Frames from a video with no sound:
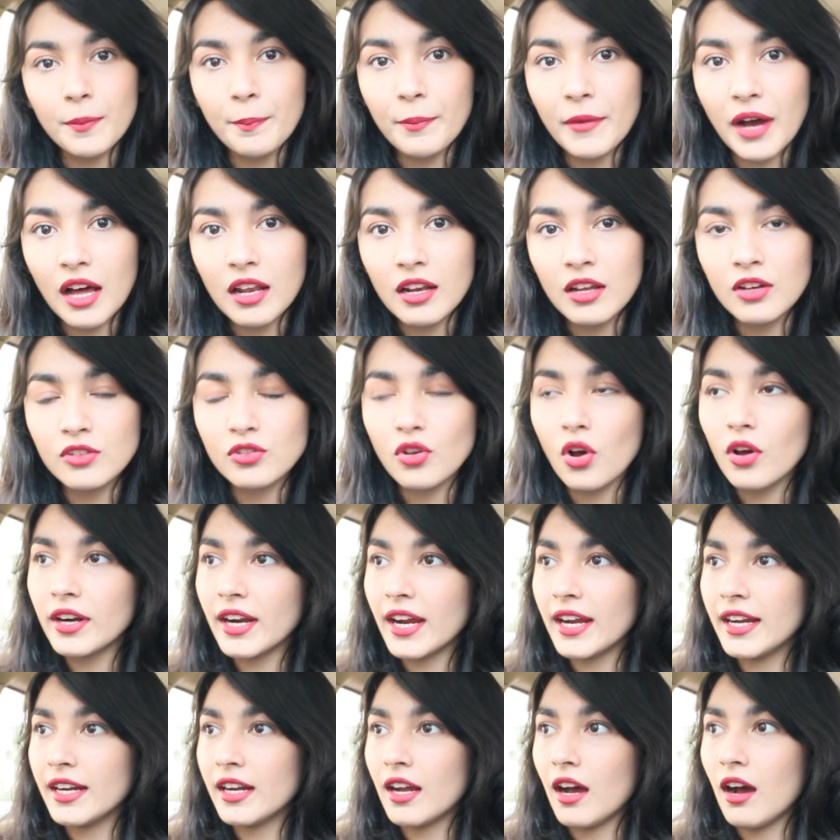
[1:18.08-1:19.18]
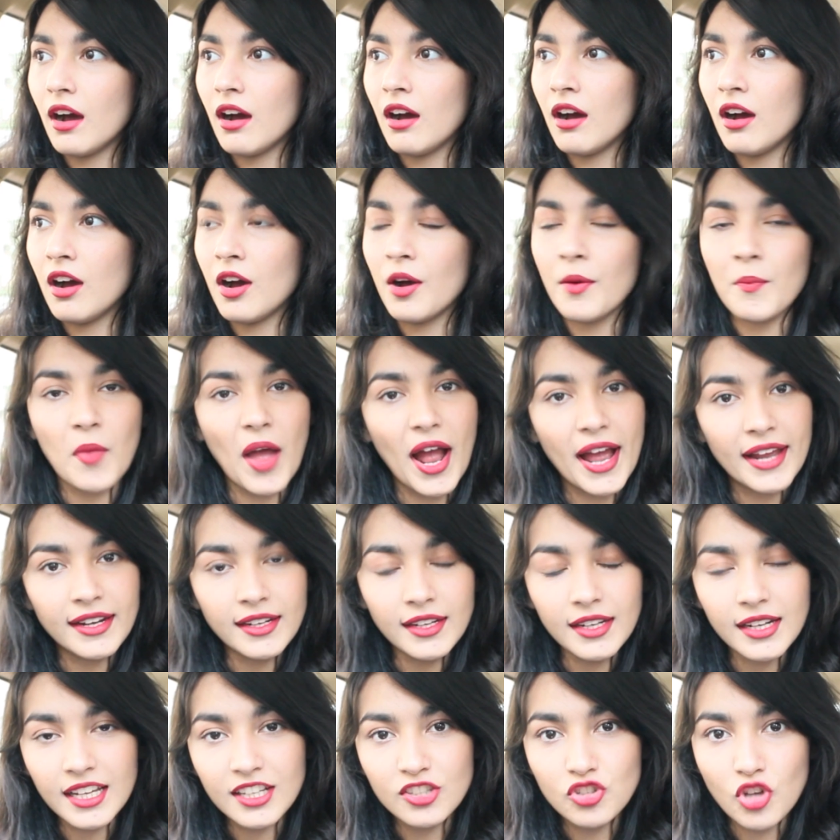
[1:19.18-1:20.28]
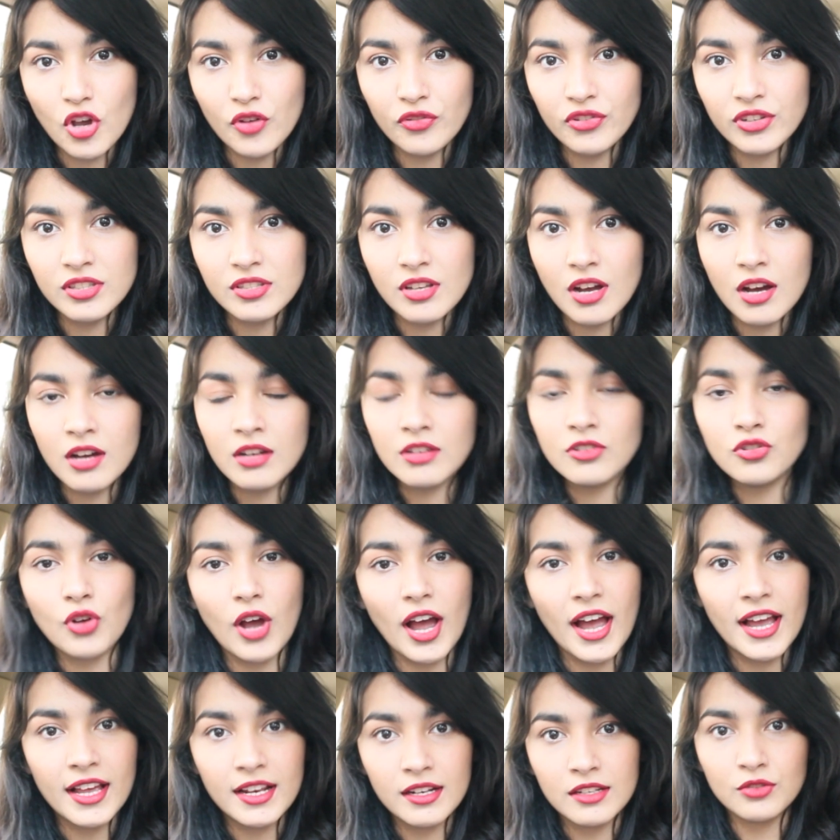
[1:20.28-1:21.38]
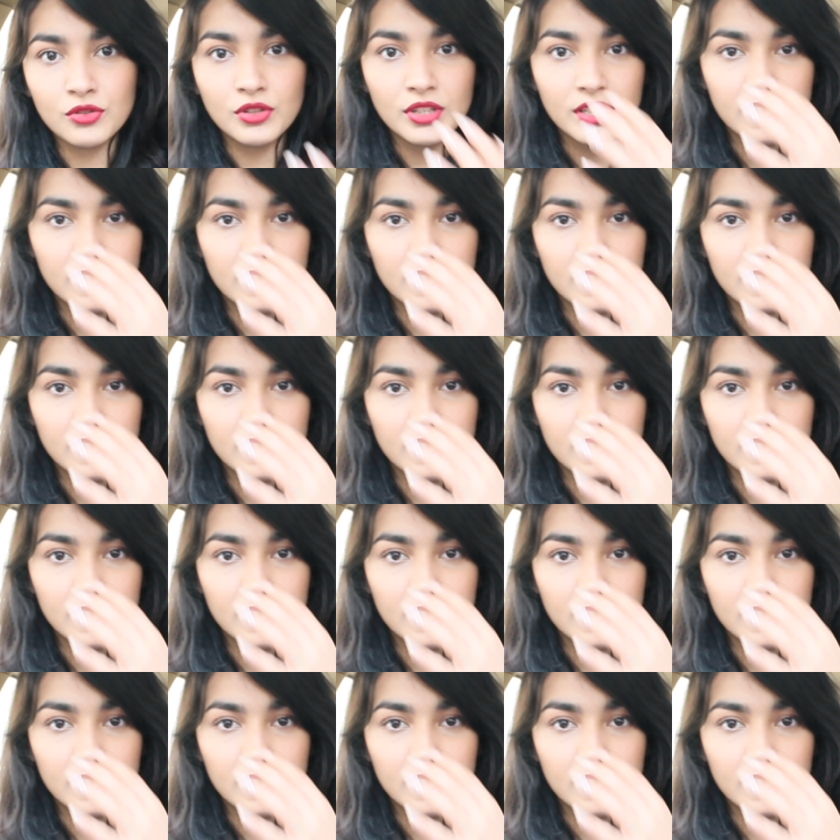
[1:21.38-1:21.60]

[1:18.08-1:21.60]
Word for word: lip colors. Alright, um, I really like Jeffree Star. So I'll you